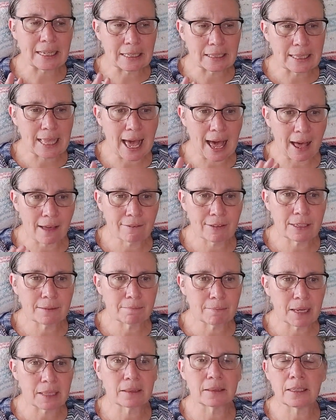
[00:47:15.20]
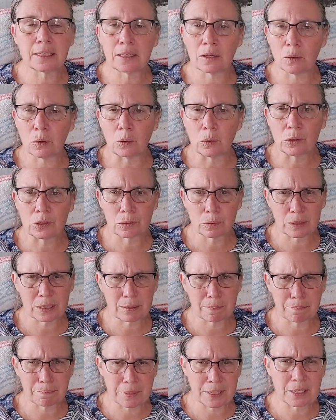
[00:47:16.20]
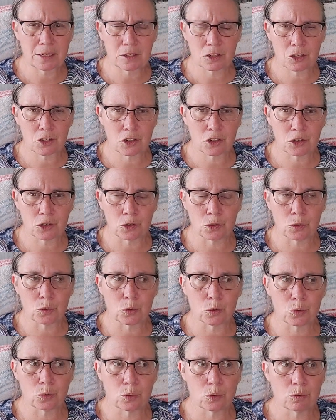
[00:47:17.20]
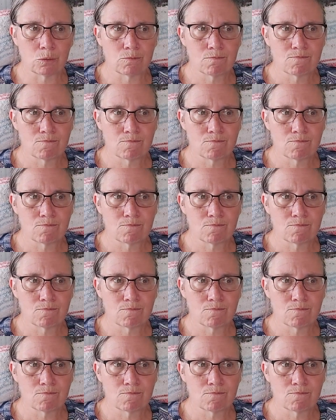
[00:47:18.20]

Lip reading: Having monthly goals was a bit too